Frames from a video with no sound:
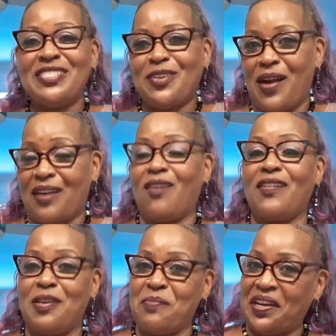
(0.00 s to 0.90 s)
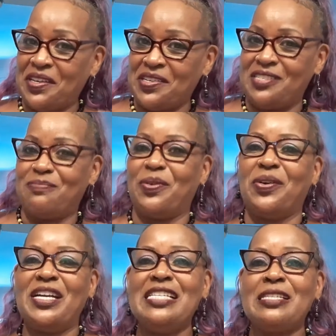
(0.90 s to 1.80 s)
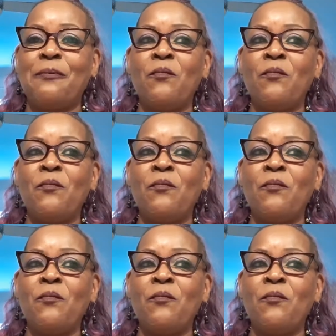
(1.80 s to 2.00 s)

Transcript: So I call them my hood boys.